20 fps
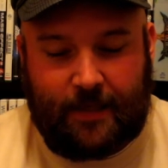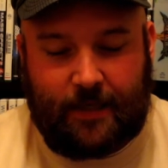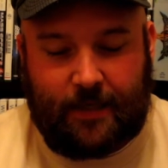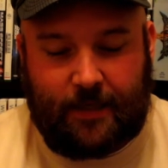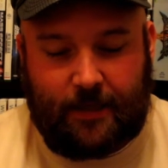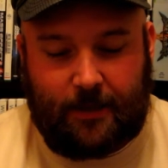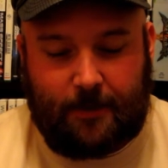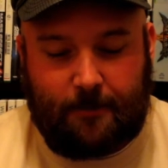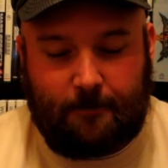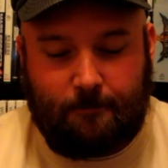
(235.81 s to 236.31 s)

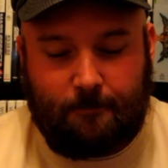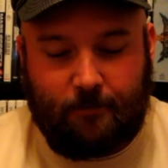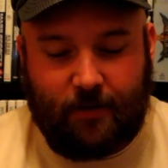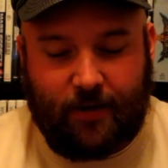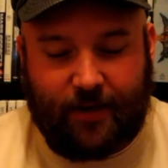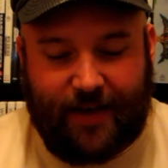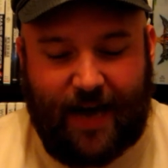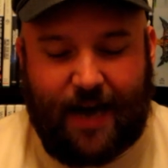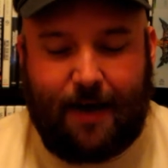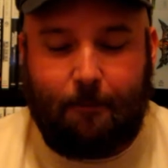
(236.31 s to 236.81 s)

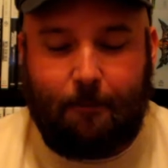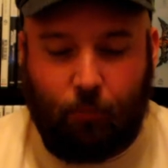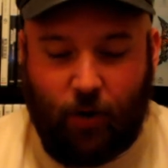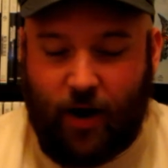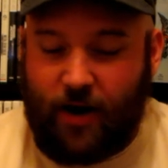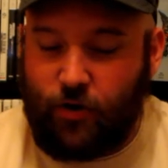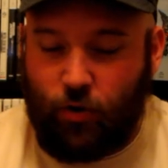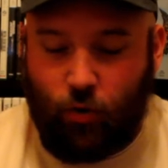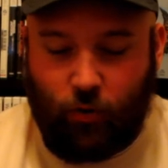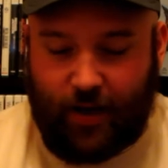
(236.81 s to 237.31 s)
Got it
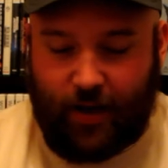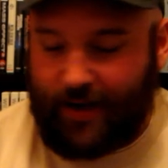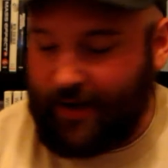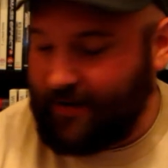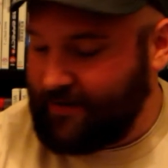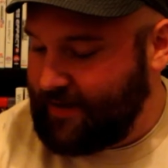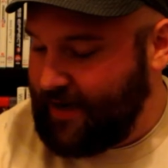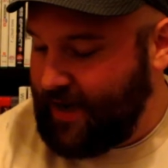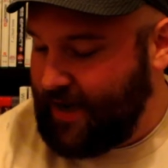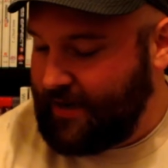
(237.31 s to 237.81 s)
brand new, like I
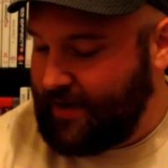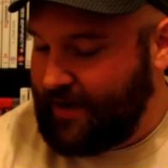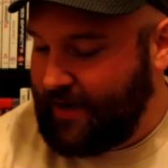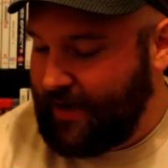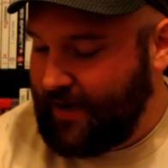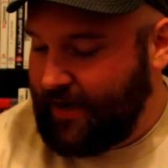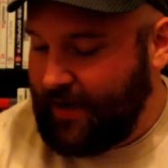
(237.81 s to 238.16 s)
said,